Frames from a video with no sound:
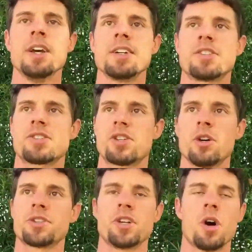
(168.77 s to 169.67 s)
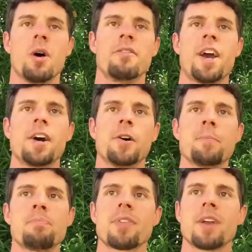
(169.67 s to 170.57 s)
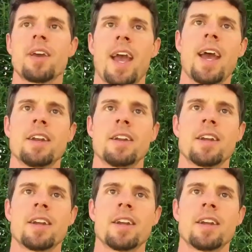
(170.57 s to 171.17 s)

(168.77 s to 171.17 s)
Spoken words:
still to no avail. And